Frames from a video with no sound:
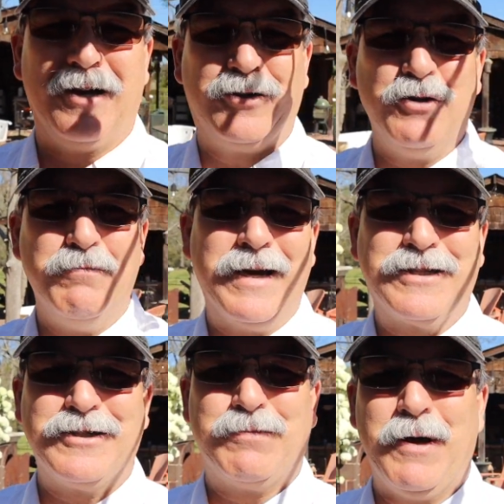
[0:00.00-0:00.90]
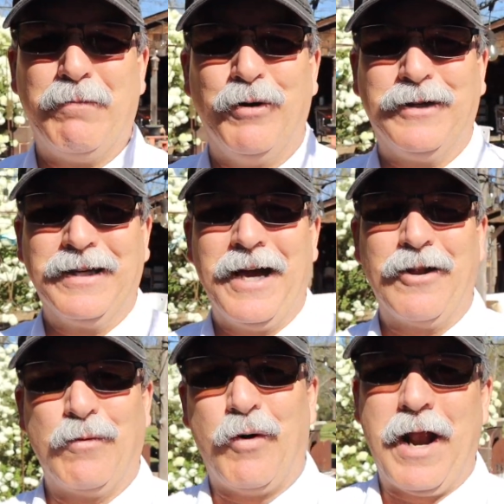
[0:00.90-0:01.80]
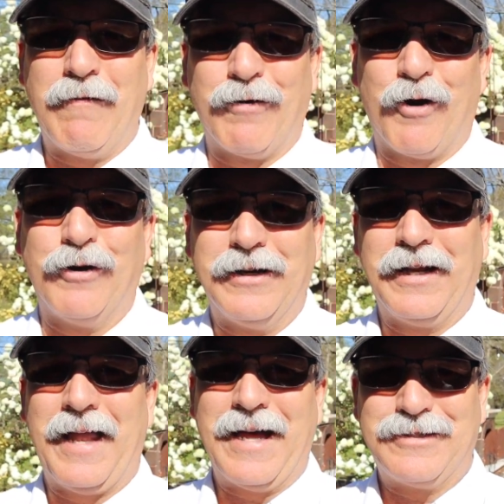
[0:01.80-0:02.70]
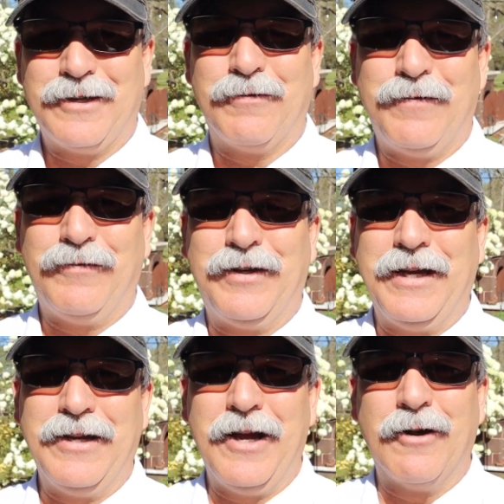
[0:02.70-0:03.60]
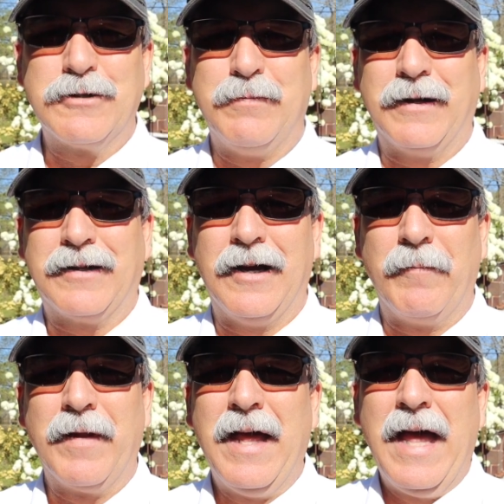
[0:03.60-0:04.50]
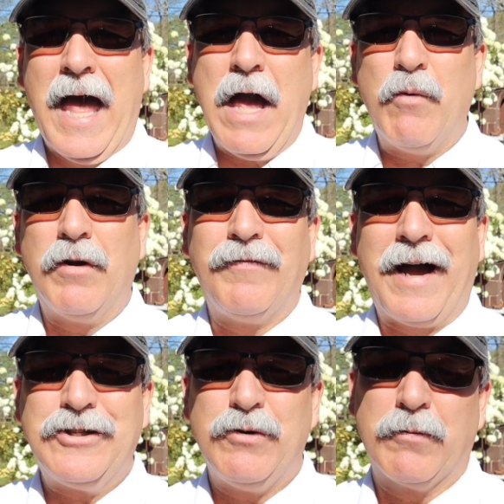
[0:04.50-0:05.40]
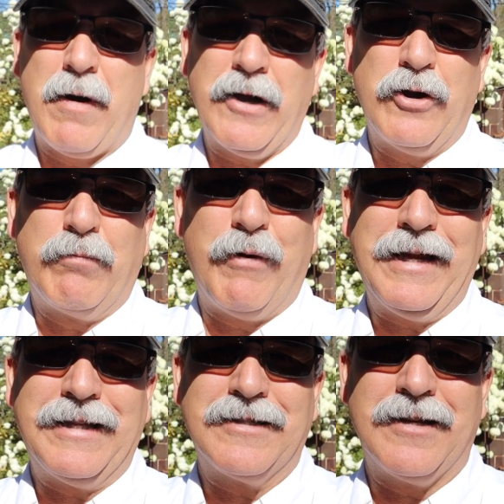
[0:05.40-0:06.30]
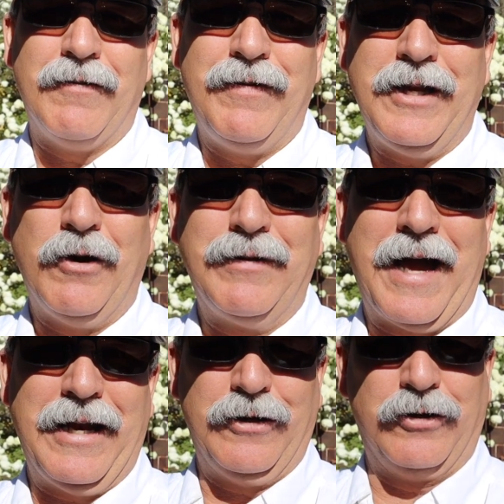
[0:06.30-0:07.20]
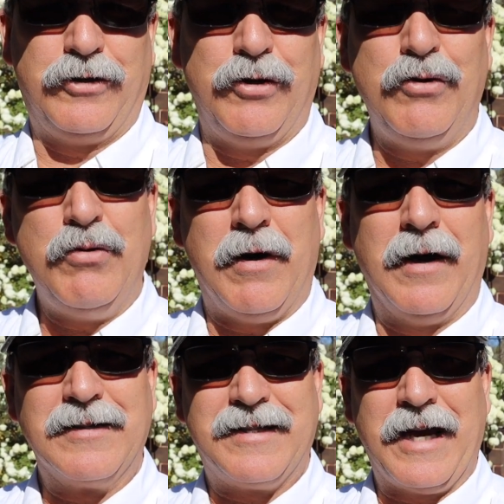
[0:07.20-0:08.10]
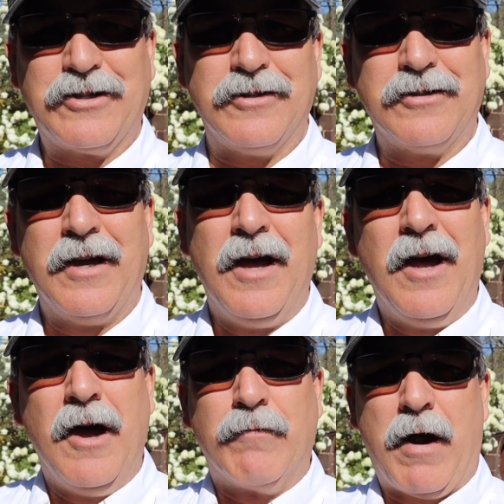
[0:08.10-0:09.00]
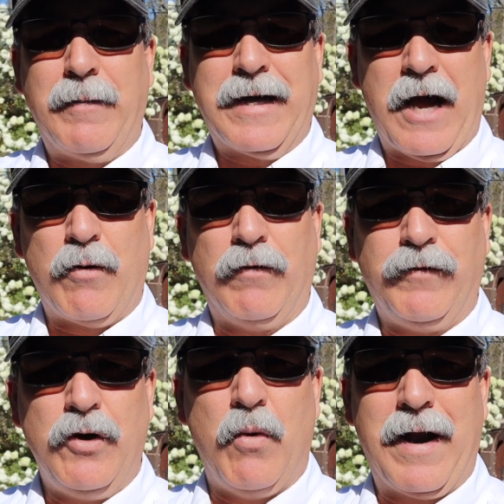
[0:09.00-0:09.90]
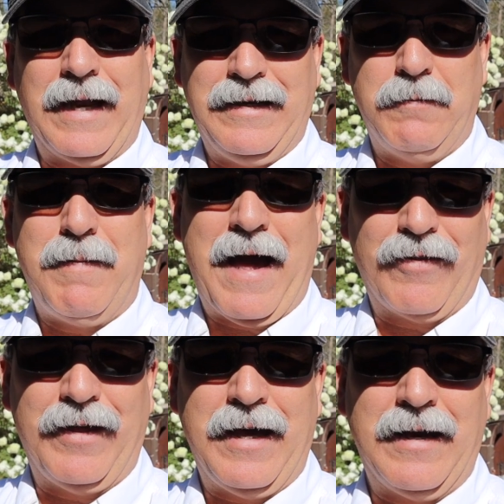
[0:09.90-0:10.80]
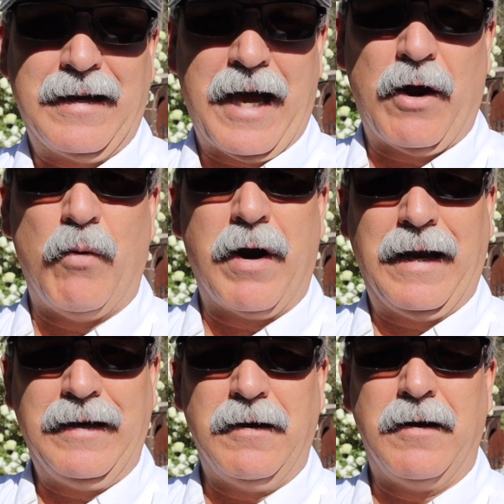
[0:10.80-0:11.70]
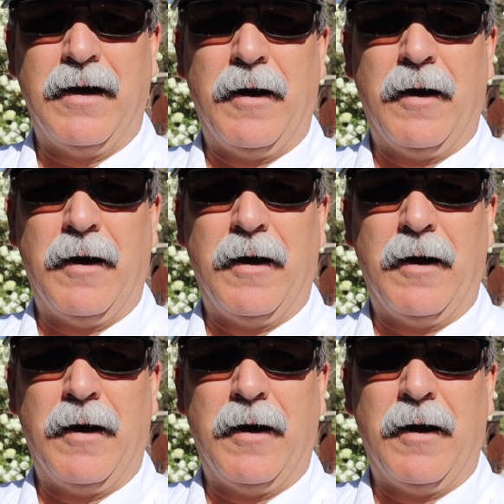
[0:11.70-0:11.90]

two mixes put together and what I've learned in the last 10 or 15 years. But hey, I want to invite you. We're probably going to break this video down into two sections. Probably kind of review what I did back then and kind of what I did